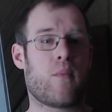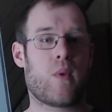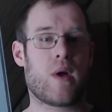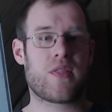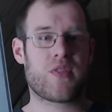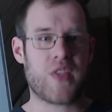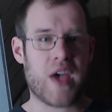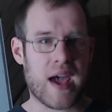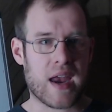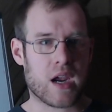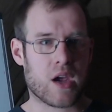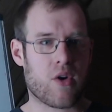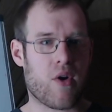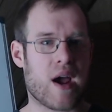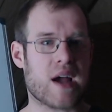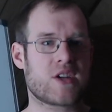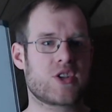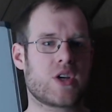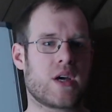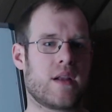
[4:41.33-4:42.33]
with that
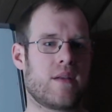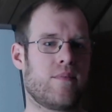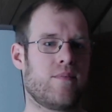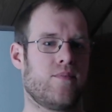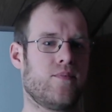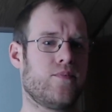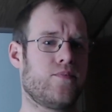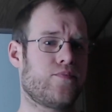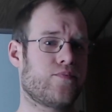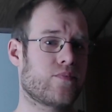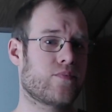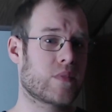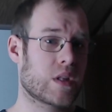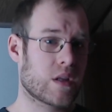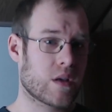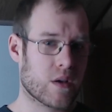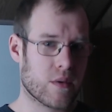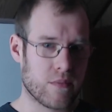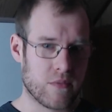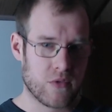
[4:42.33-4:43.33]
aggression,
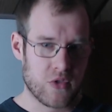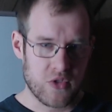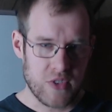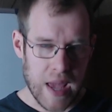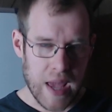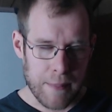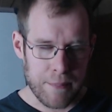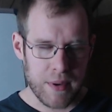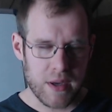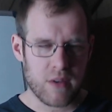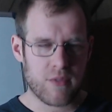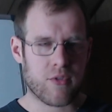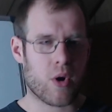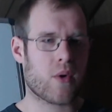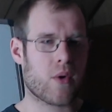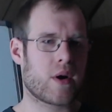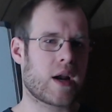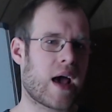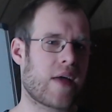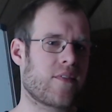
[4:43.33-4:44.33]
stepping
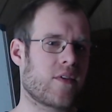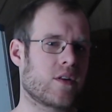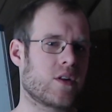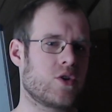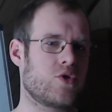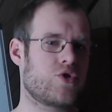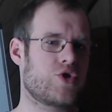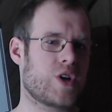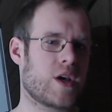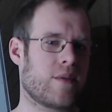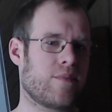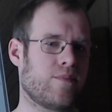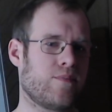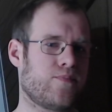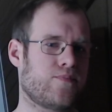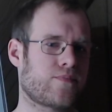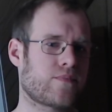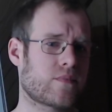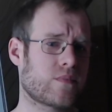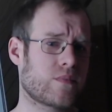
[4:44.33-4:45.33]
forward on the Lucian
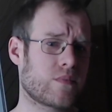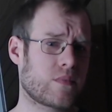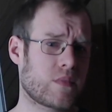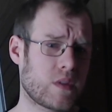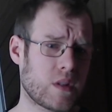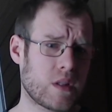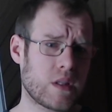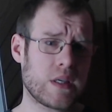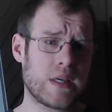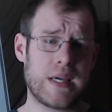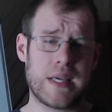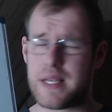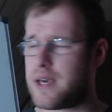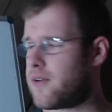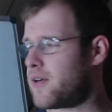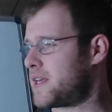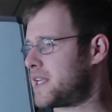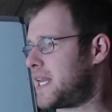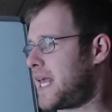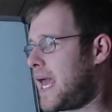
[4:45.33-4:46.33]
and
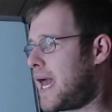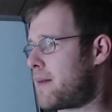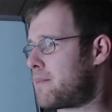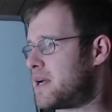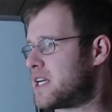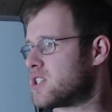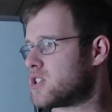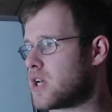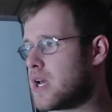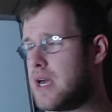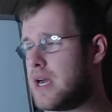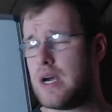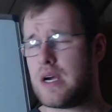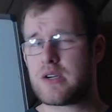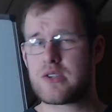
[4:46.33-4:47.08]
dealing damage.